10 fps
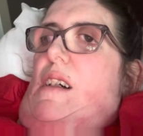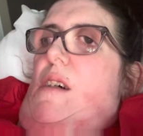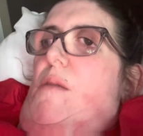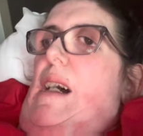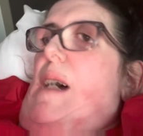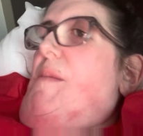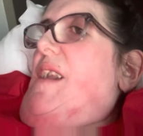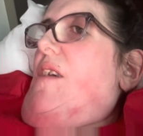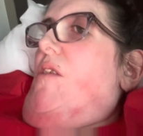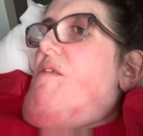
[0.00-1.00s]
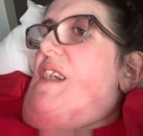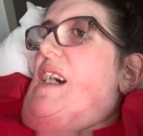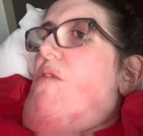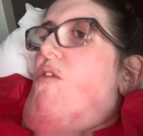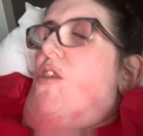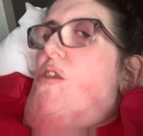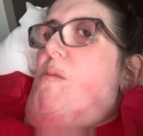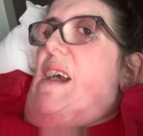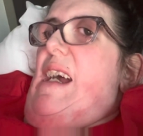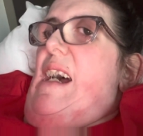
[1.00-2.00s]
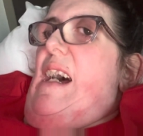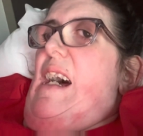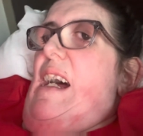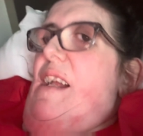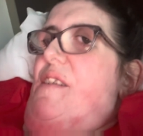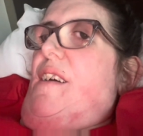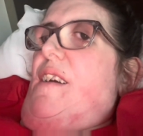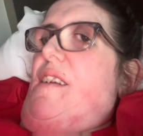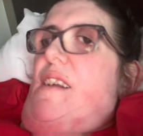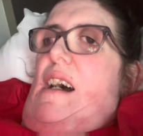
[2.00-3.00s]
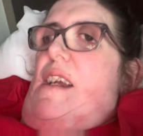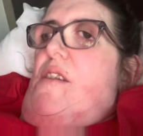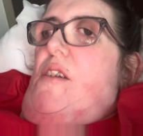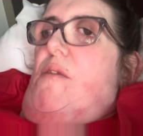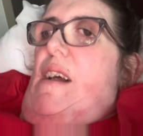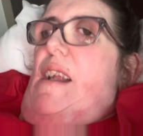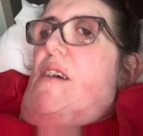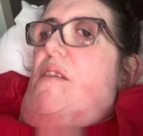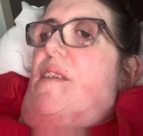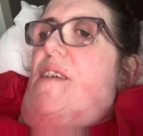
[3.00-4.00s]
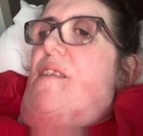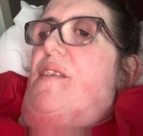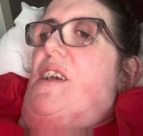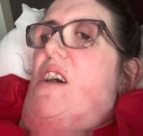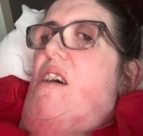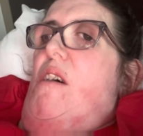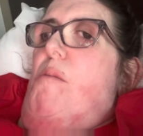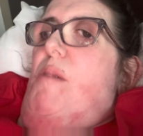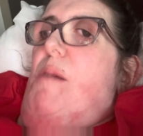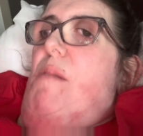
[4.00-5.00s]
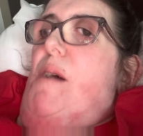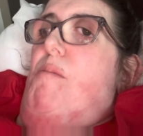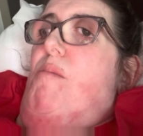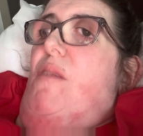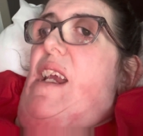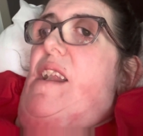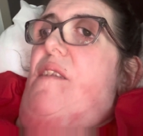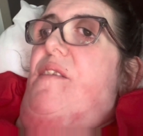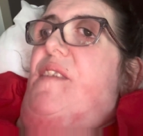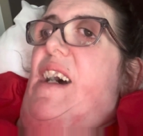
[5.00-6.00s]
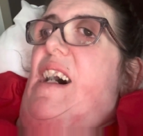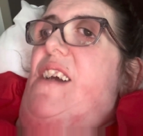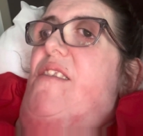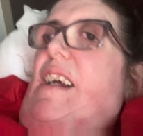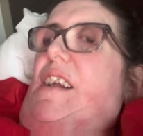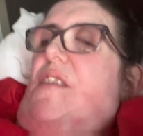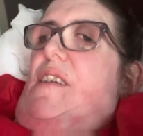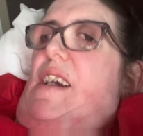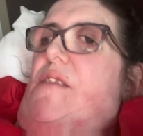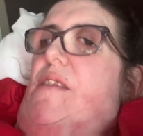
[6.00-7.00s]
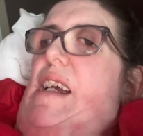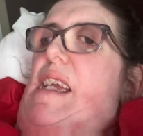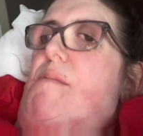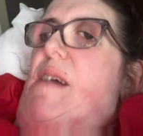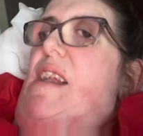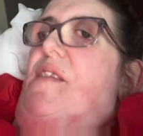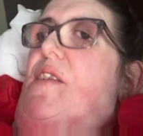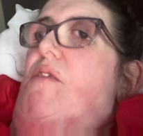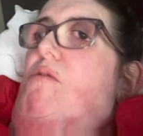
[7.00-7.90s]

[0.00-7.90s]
Oh well, I'm in a hotel room at, I don't know what the hotel is called, but my brain is tired. So anyway, made it to the